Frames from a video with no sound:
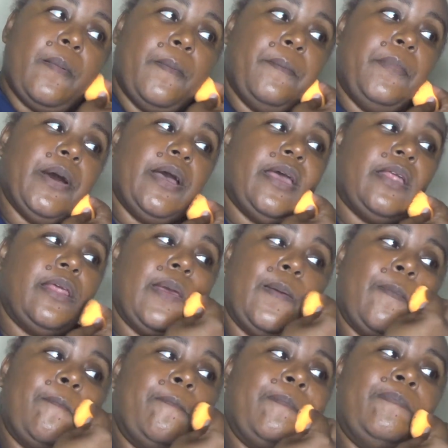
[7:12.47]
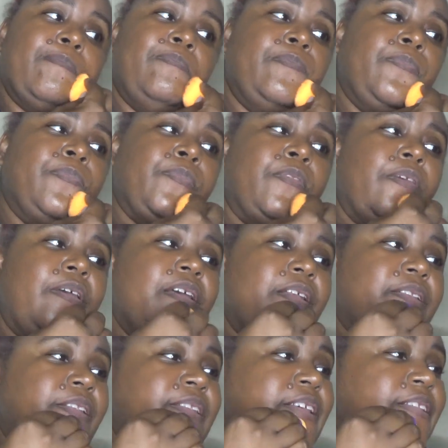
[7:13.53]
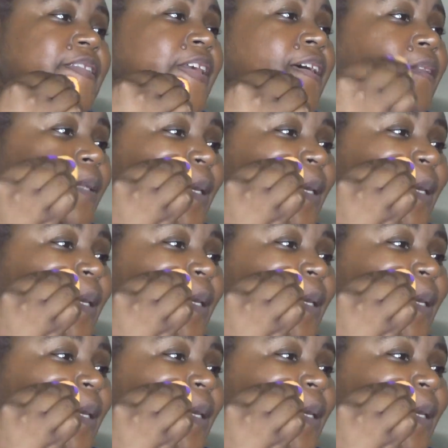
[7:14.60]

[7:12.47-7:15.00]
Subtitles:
but it did not